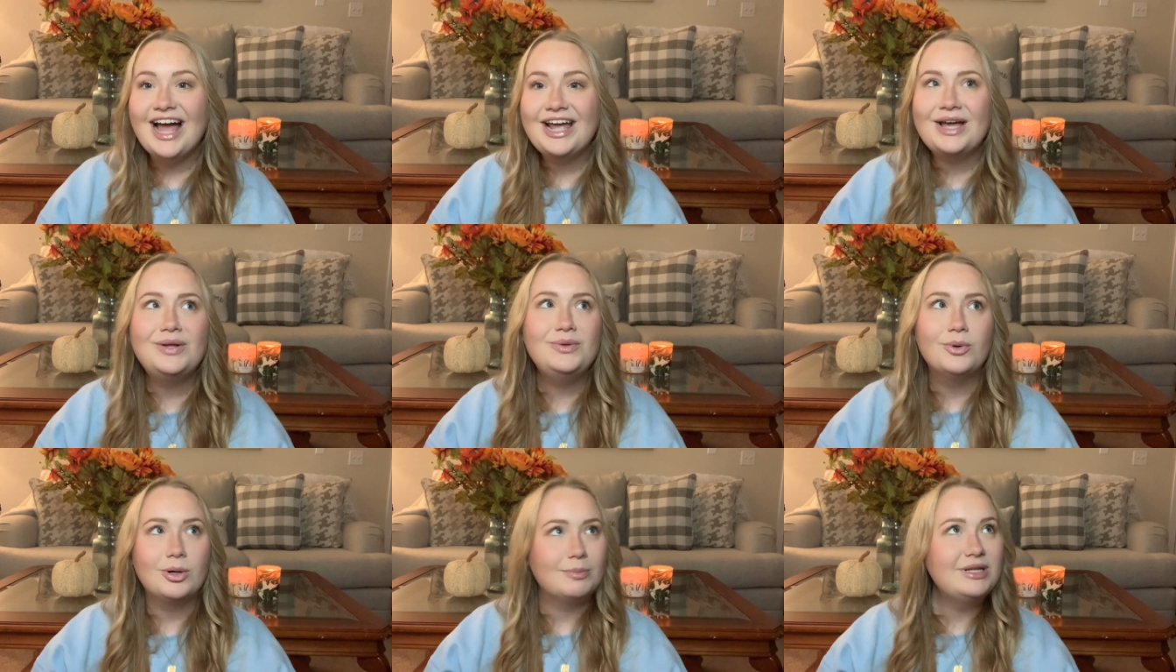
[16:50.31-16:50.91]
I
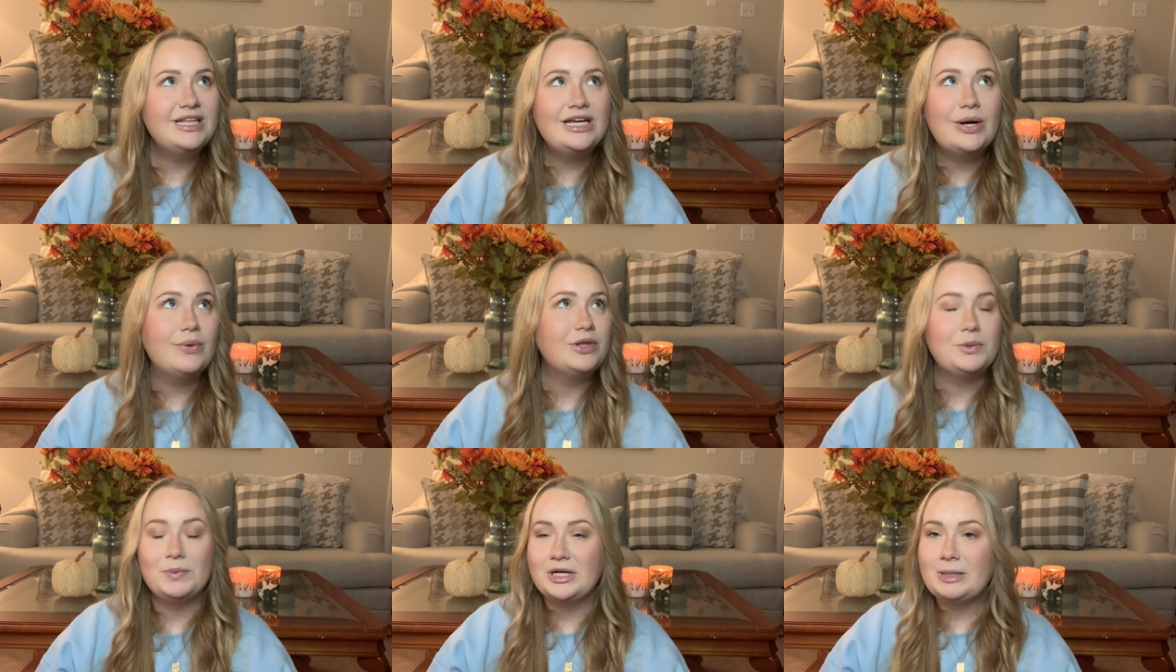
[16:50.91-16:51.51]
normally
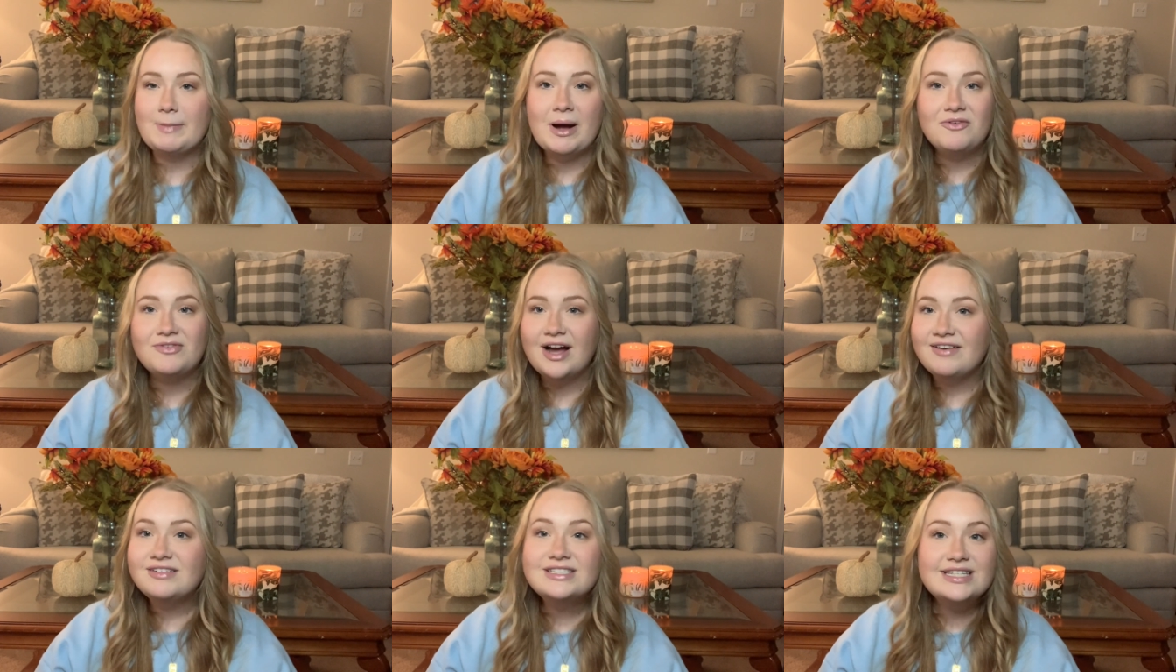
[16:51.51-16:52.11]
only read about
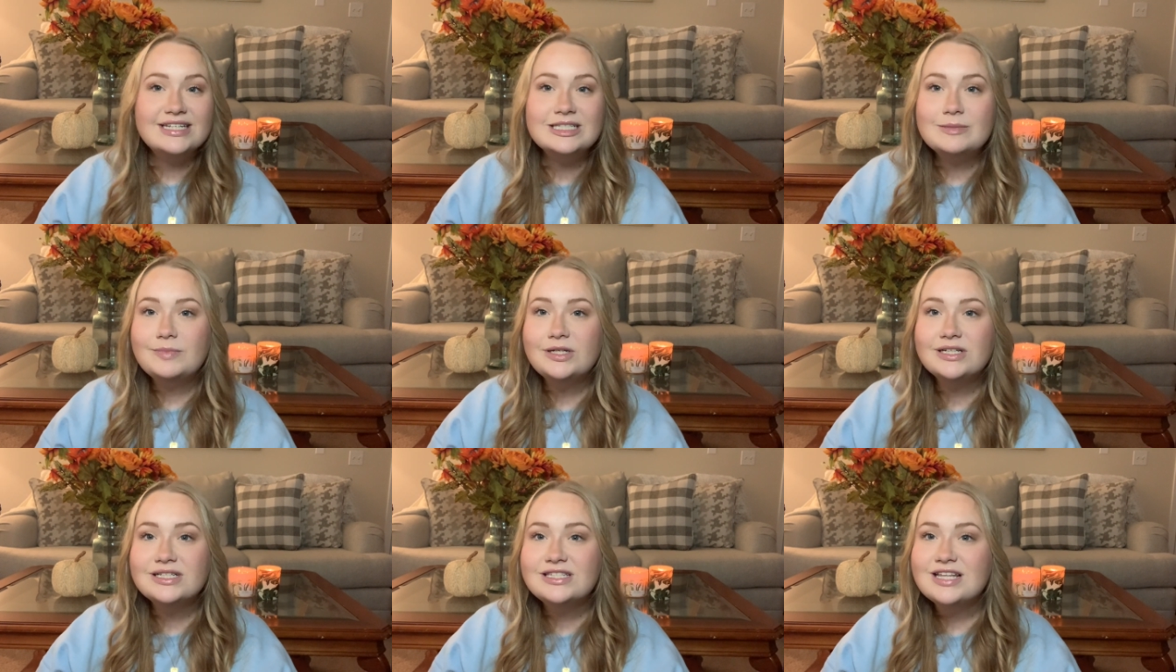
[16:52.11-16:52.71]
5 to 6
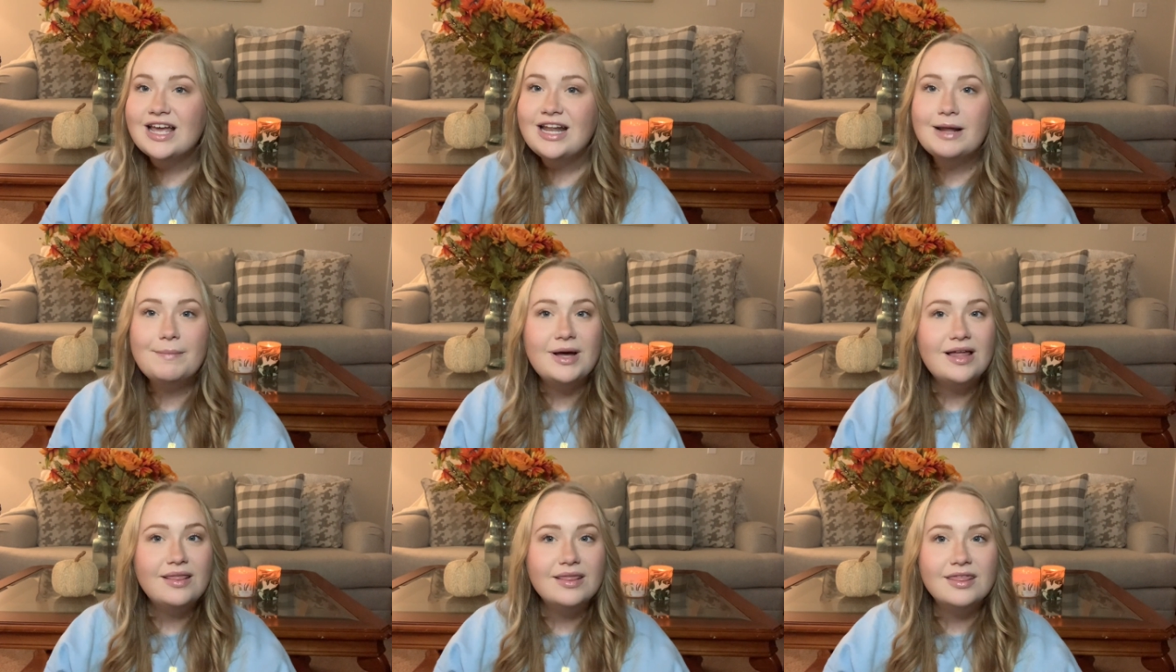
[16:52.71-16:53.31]
books in a
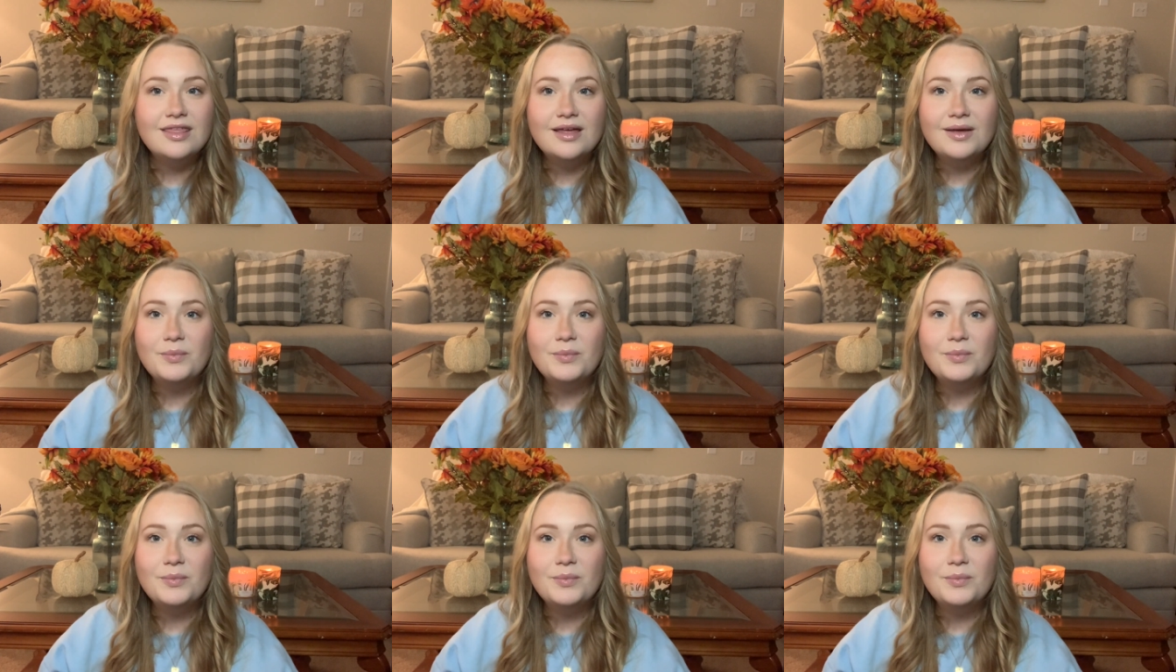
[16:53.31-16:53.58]
month,